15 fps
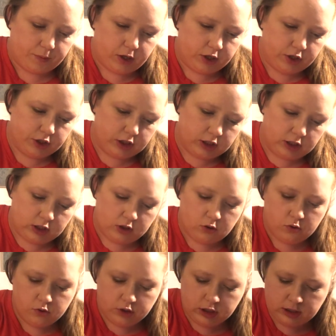Bronner's, is the
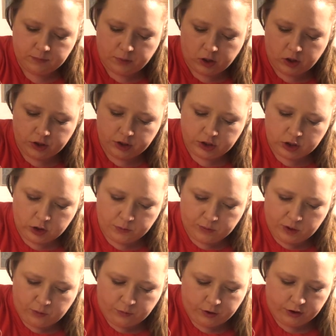only bar of soap
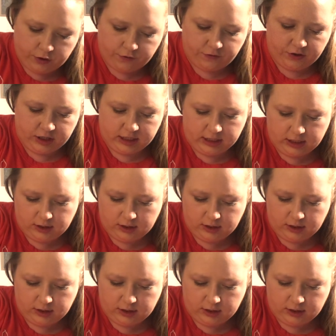that works for this.